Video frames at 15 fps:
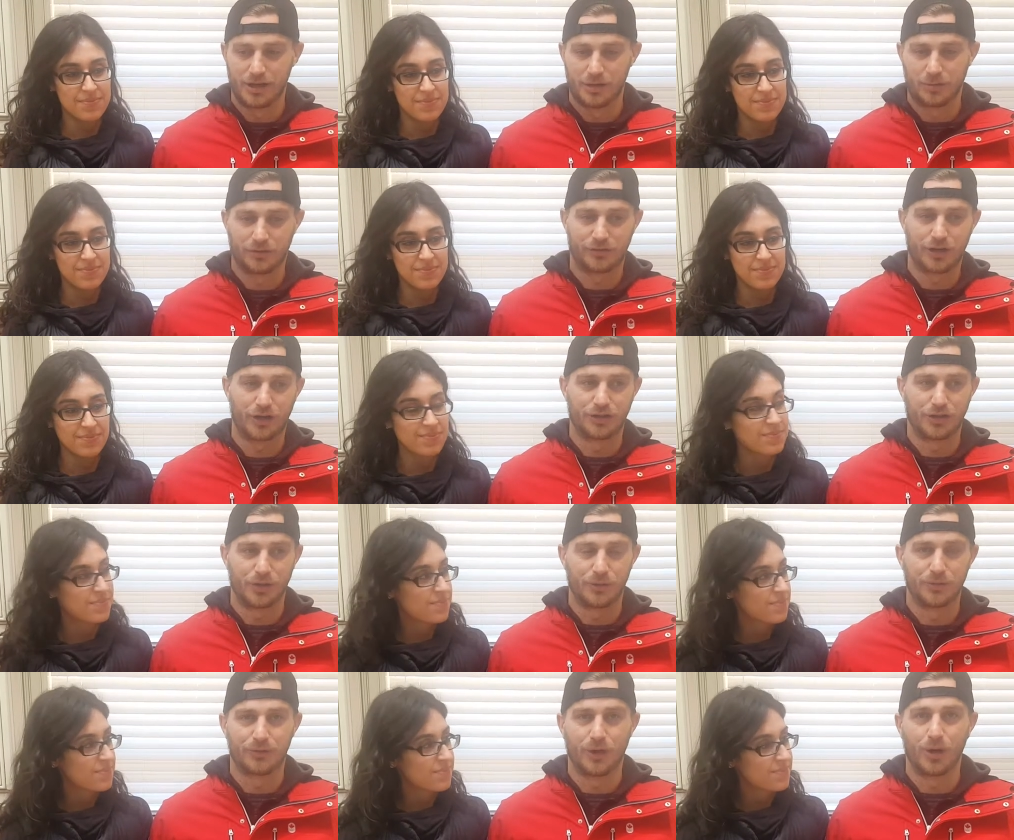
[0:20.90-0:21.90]
Speaker 1: we're starting
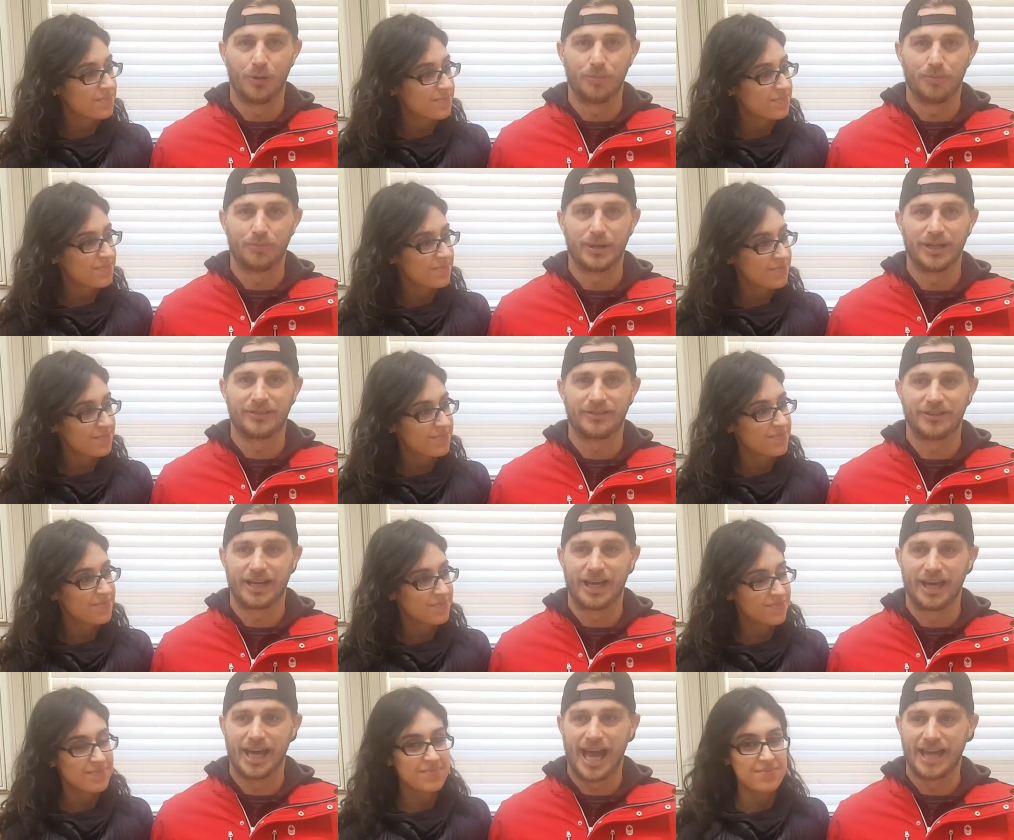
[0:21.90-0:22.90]
to lose hope, but
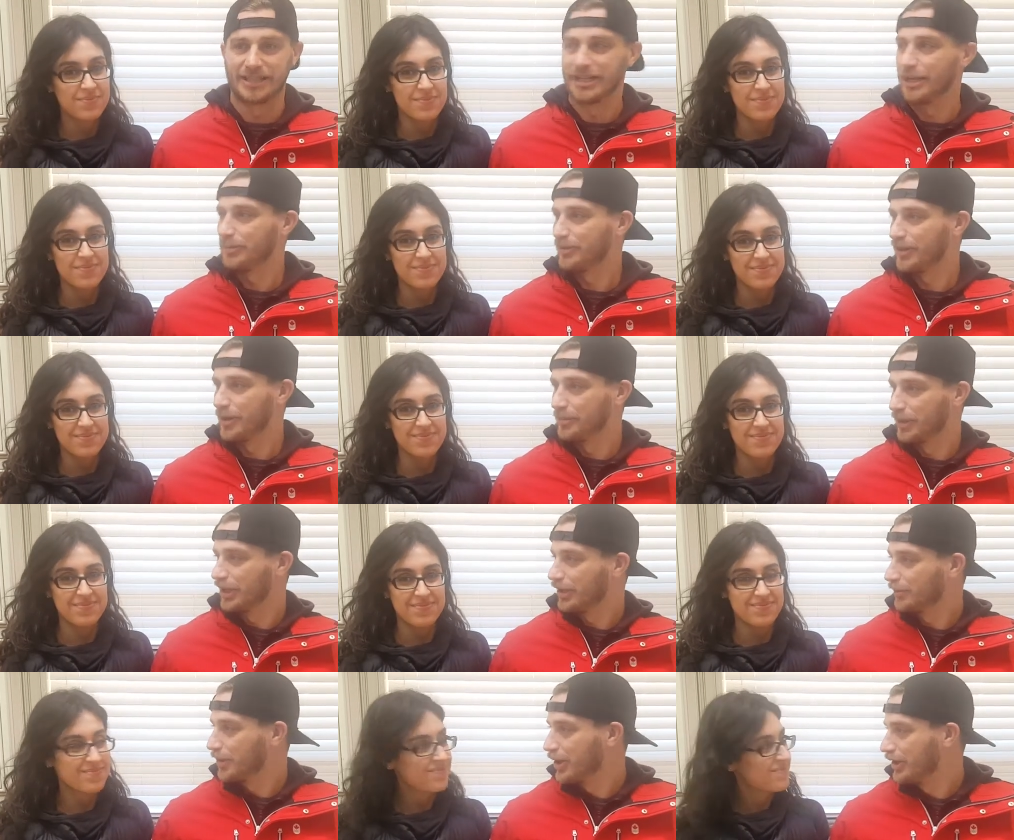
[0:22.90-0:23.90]
uh, ended up
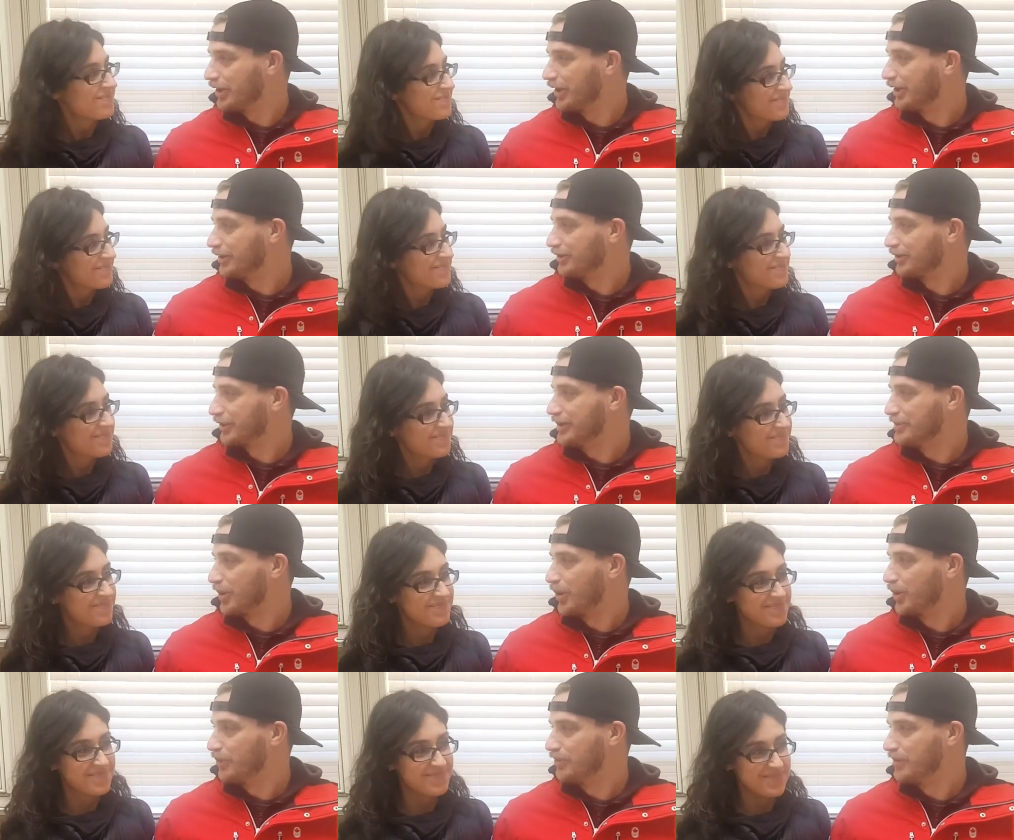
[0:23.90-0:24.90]
stumbling upon our dream
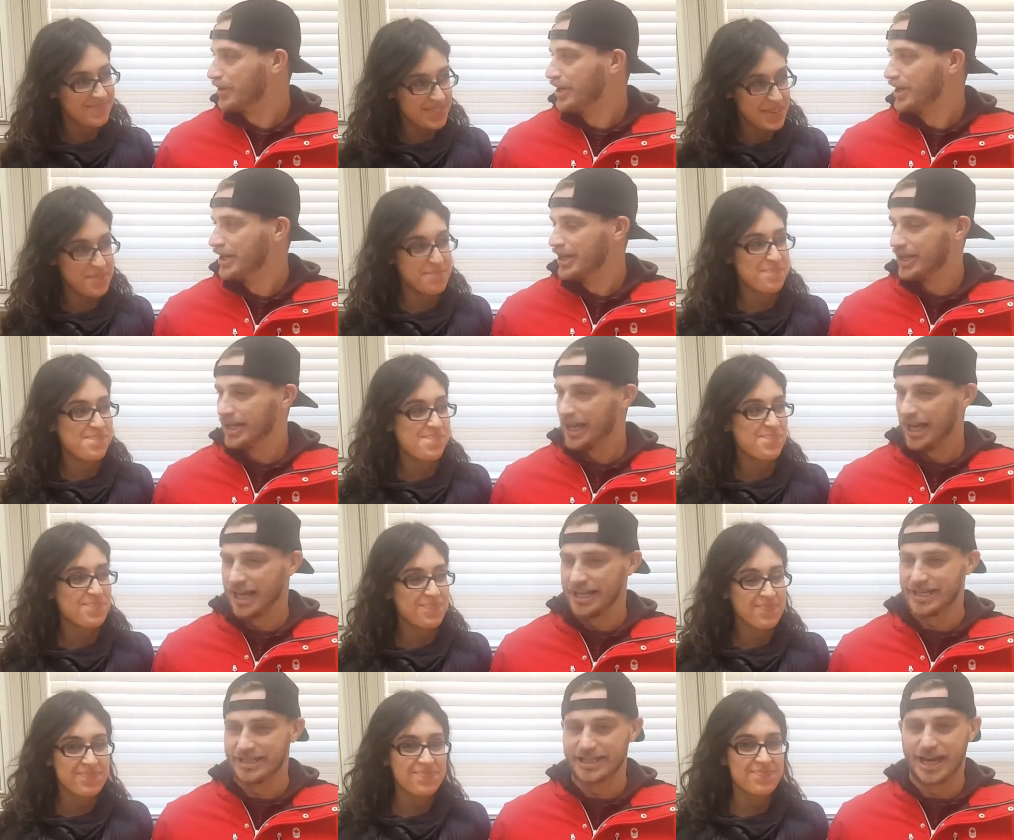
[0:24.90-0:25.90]
home.
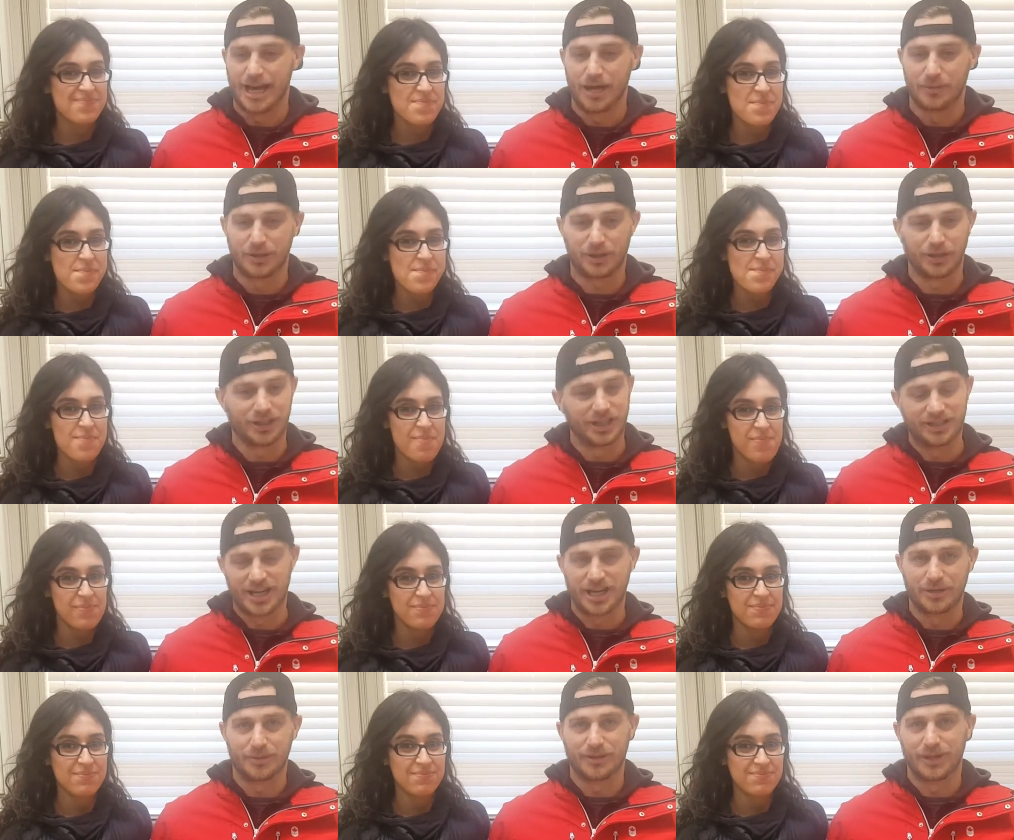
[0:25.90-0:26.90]
And uh, we couldn't have
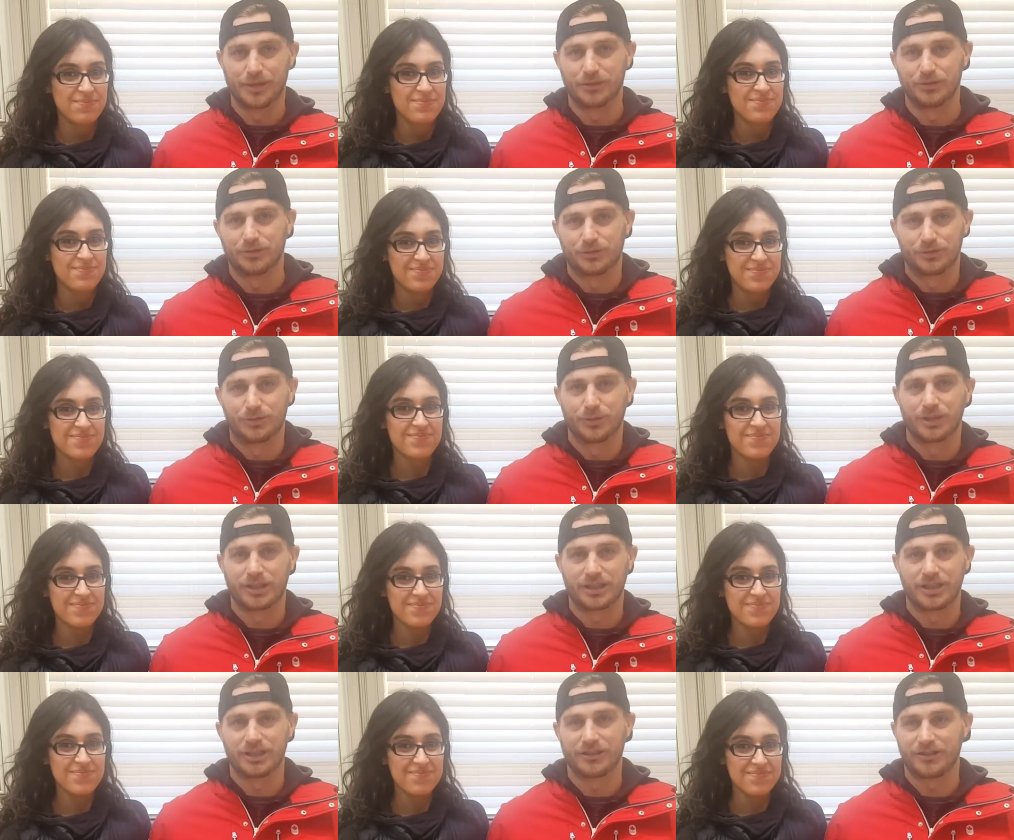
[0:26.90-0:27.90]
done it without Julie
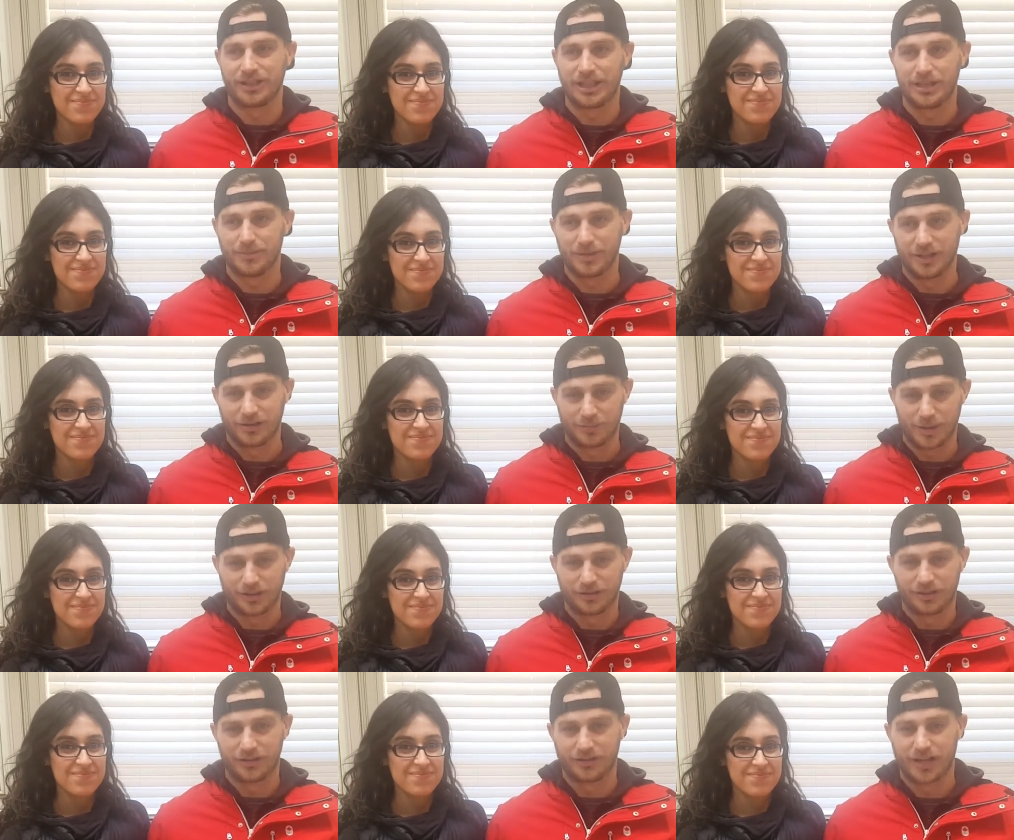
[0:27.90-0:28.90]
Kinnear's team and
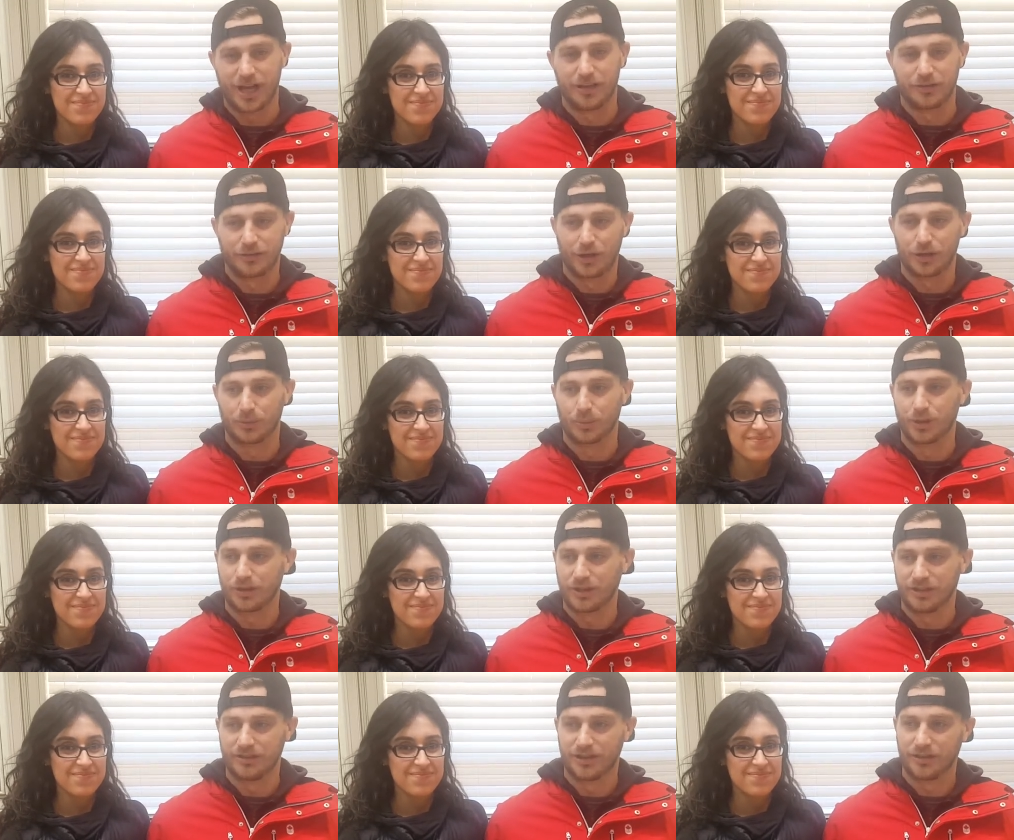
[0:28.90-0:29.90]
especially Tyler's hard
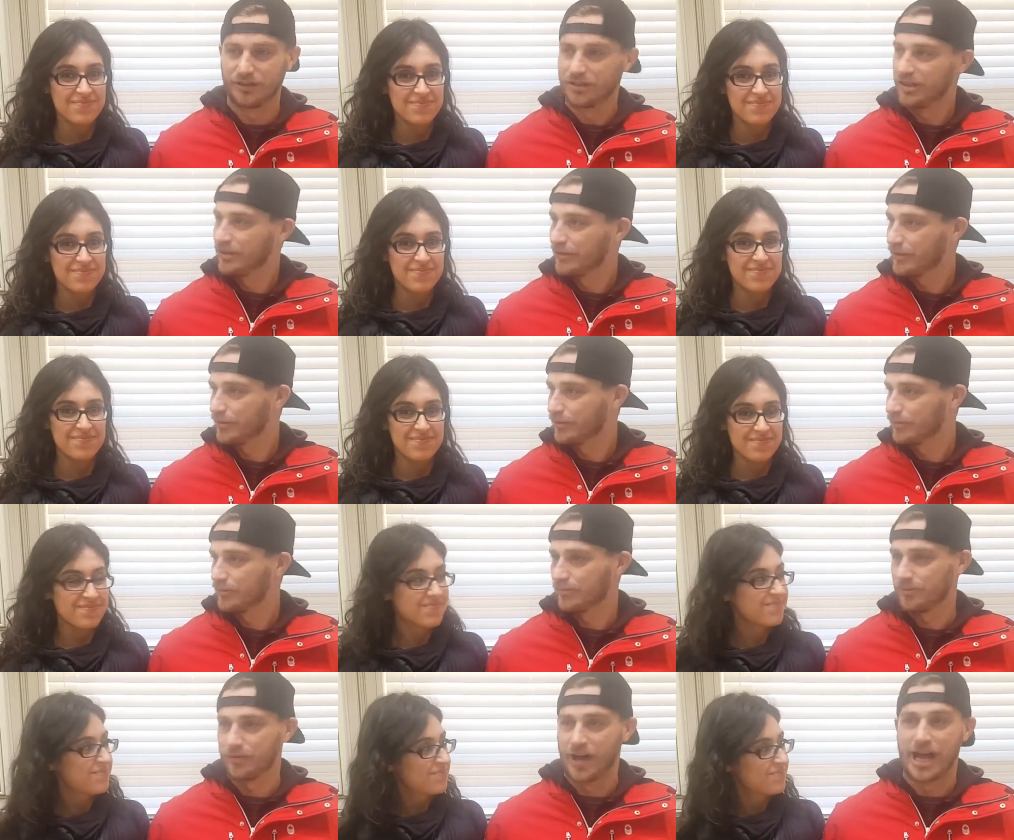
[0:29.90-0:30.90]
work and diligence
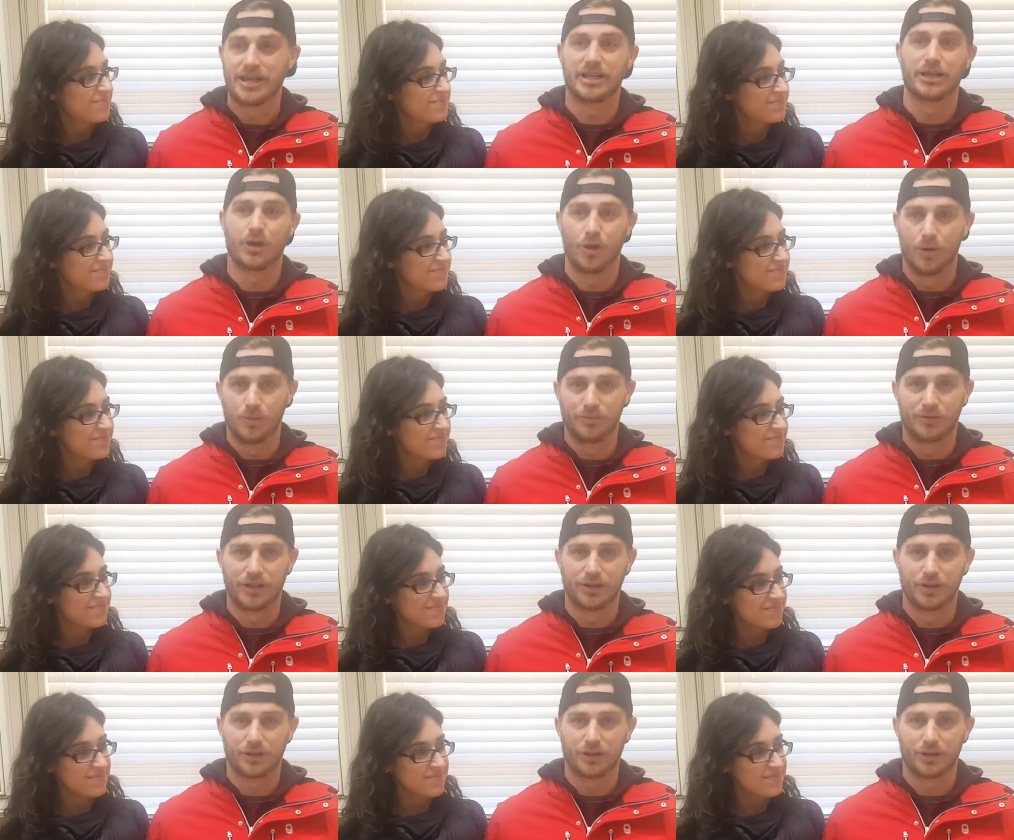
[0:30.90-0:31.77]
finding homes and